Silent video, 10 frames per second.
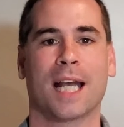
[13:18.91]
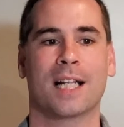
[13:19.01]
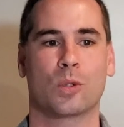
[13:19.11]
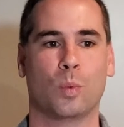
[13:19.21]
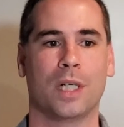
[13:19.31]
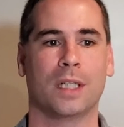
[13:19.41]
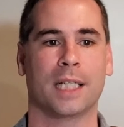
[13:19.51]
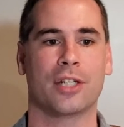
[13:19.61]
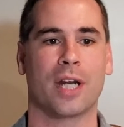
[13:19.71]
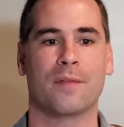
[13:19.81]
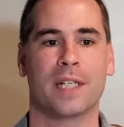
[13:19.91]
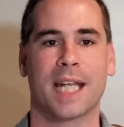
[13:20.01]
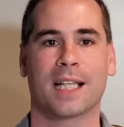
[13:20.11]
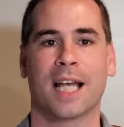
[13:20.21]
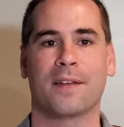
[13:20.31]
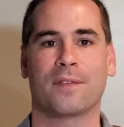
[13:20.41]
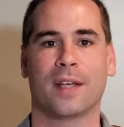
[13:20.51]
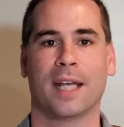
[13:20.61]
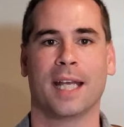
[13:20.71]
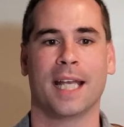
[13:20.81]
God's will in your everyday life
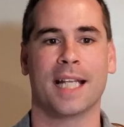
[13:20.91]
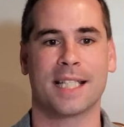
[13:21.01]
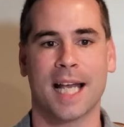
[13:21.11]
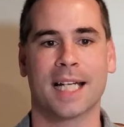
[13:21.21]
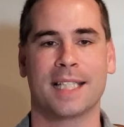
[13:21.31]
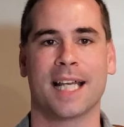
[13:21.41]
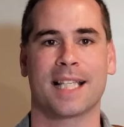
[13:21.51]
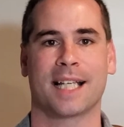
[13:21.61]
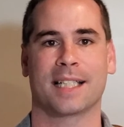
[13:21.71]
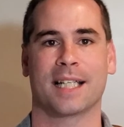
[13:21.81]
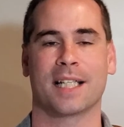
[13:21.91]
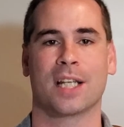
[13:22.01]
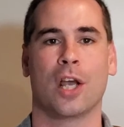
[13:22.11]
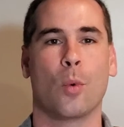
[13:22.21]
is not a death sentence.